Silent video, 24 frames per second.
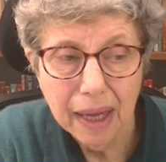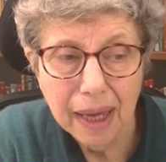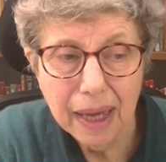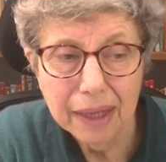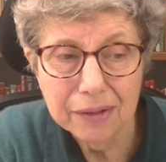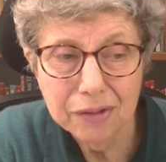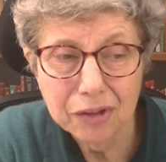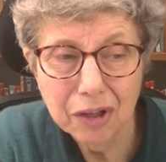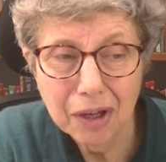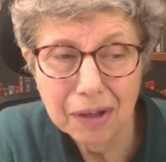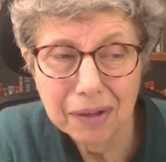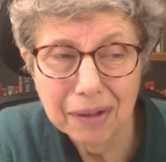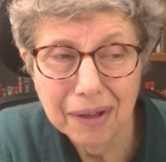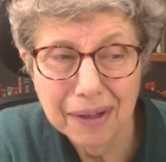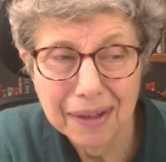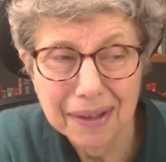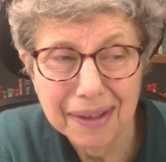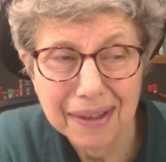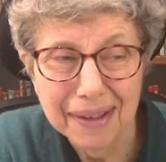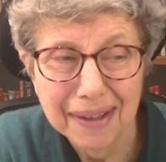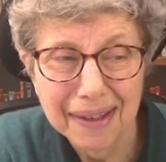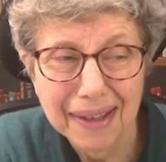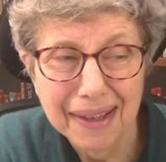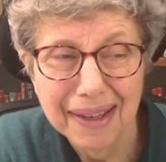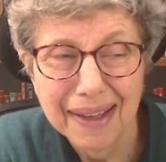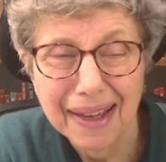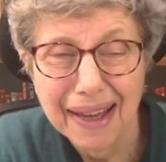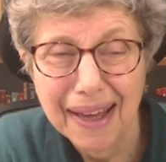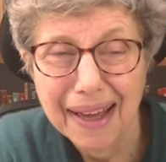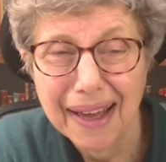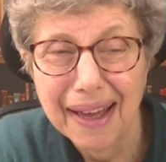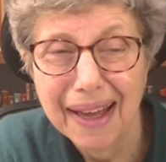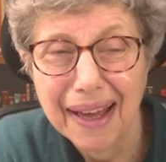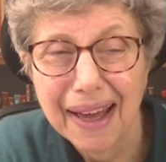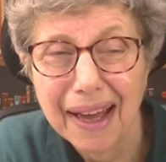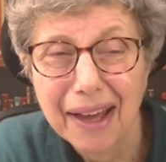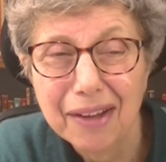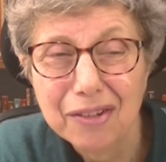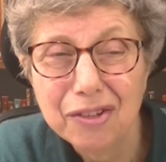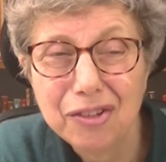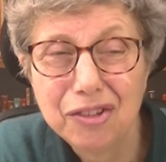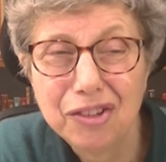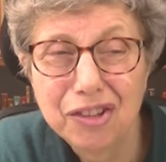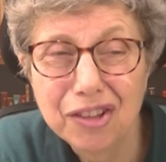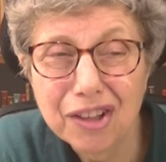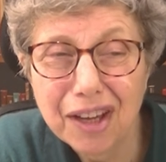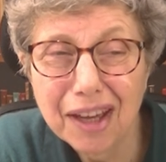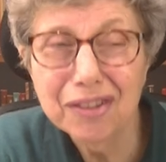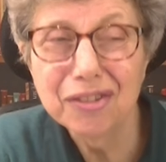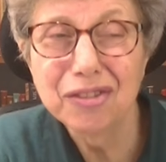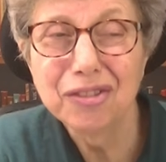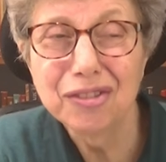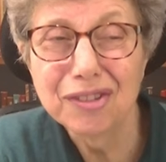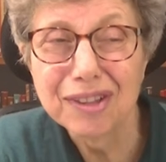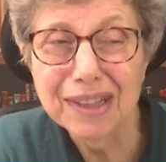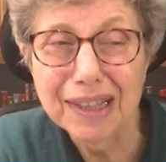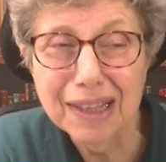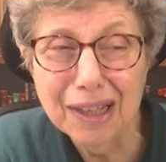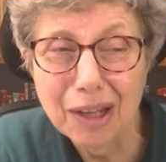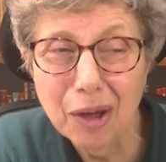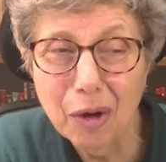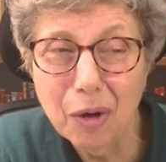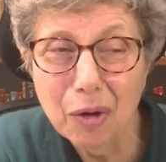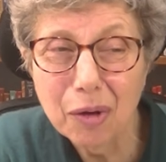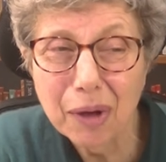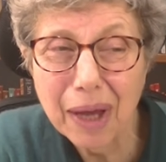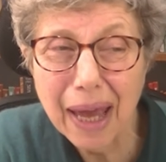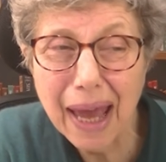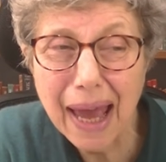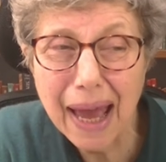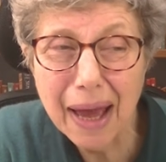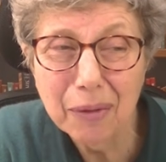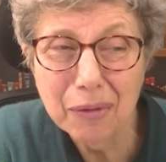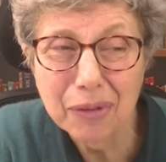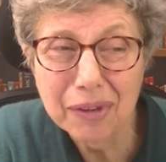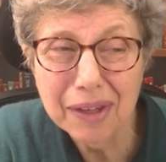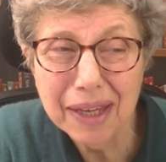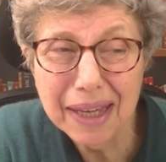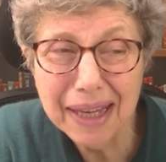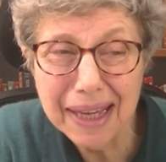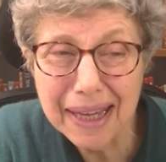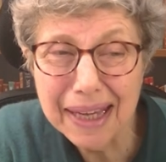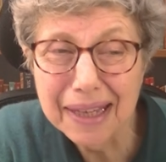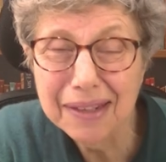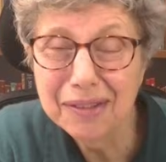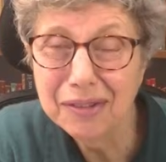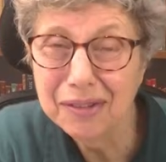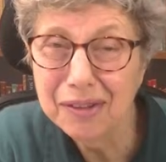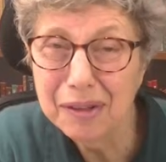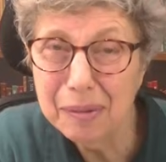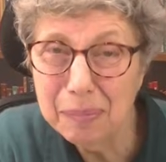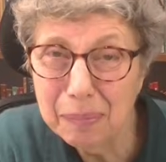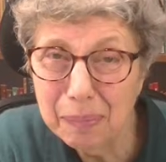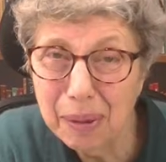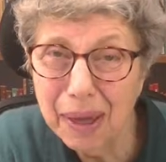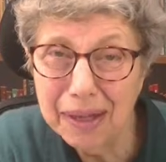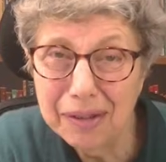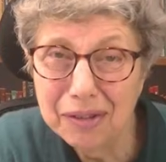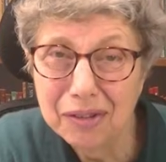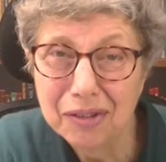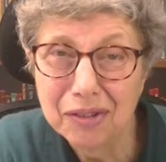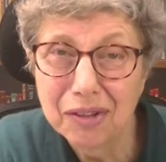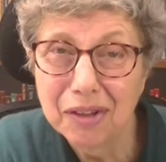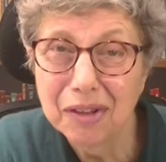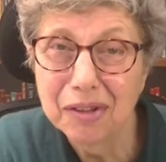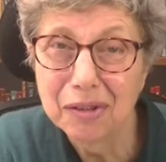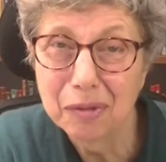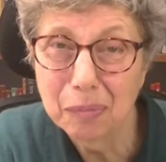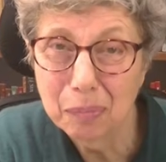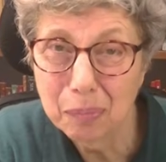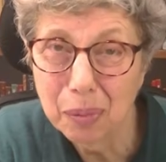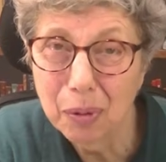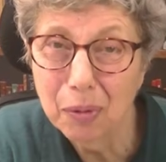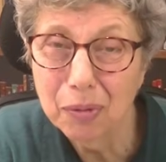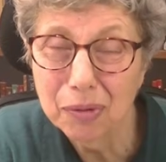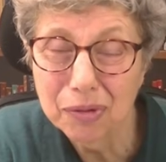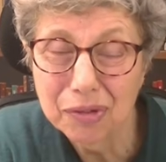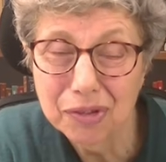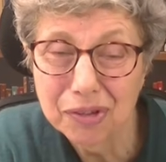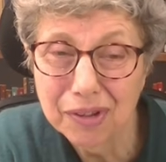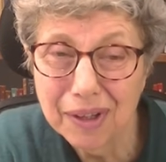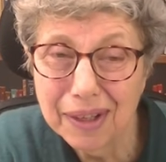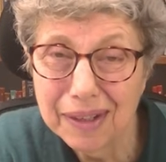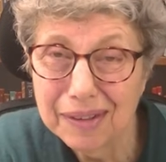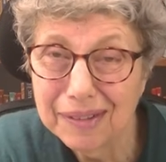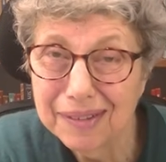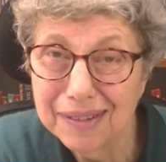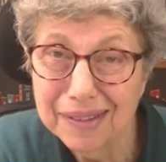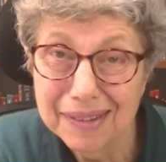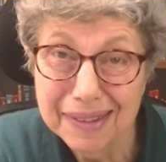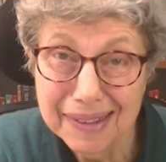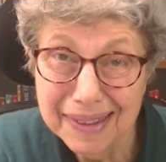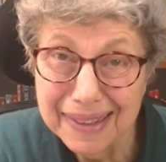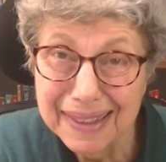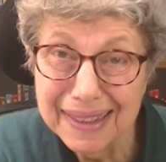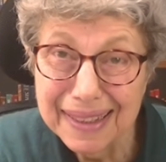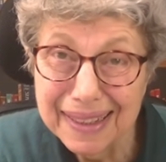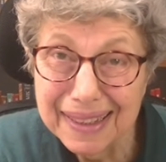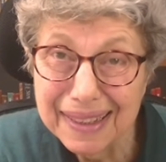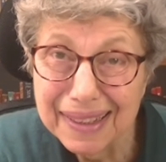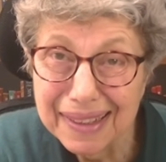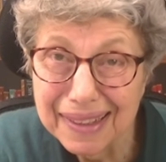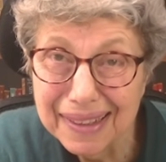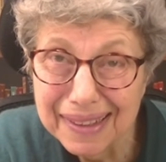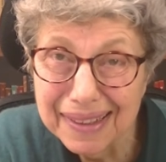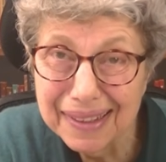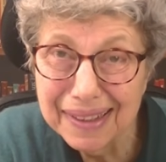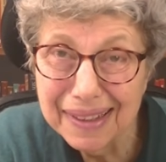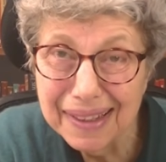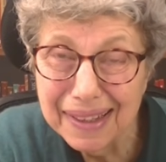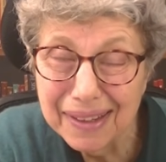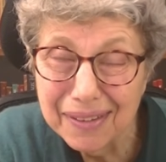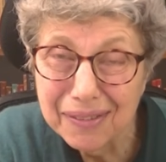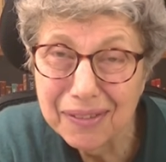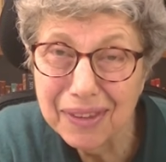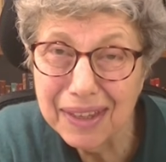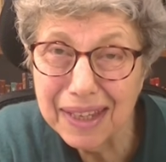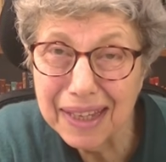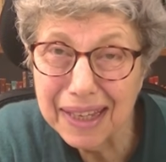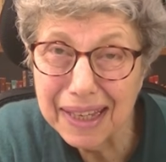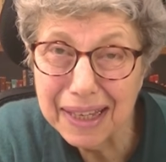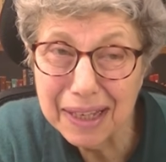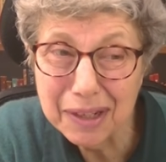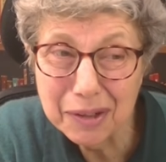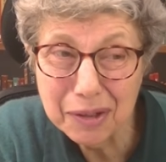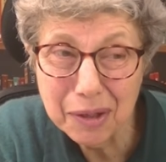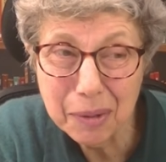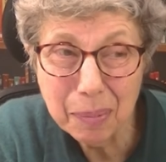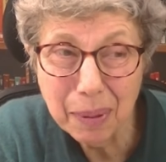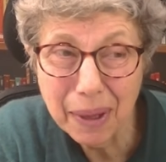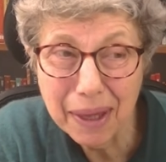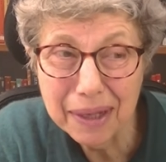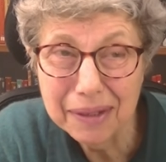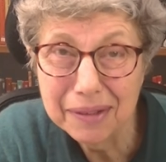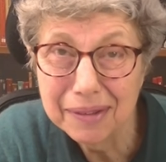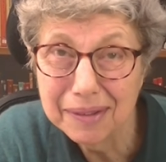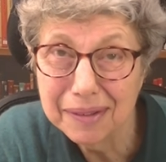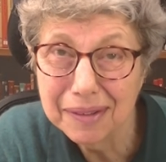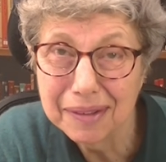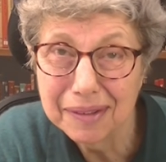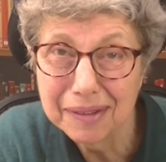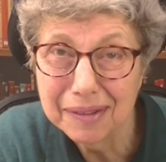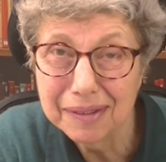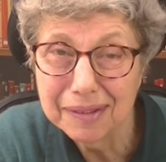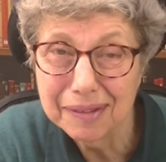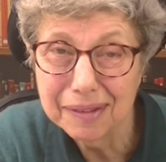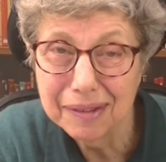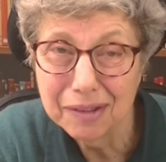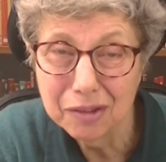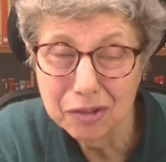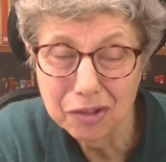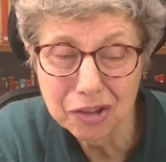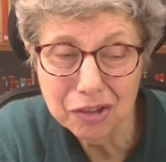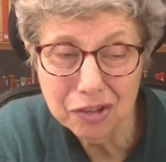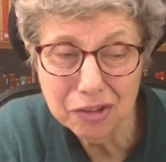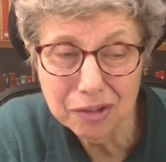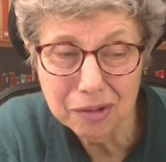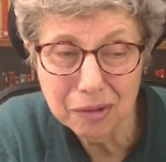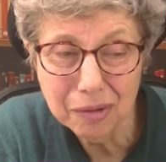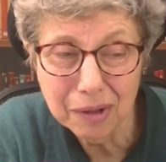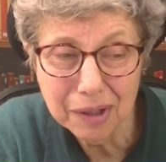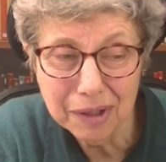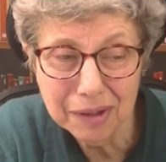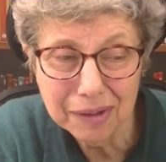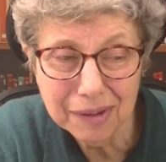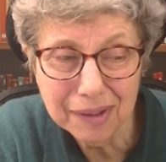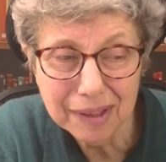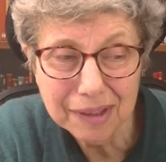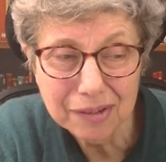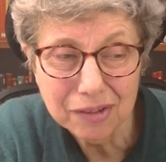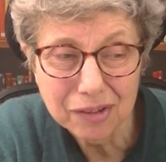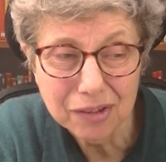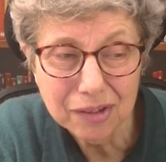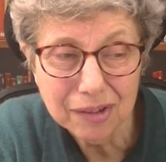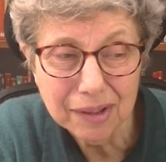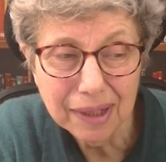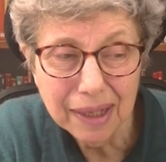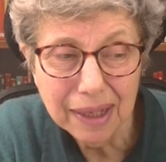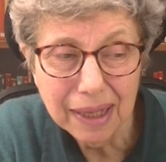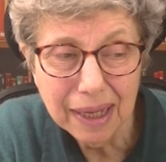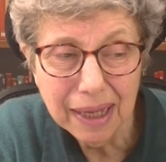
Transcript: And just look how the Independent puts it. The Independent. Just look at this.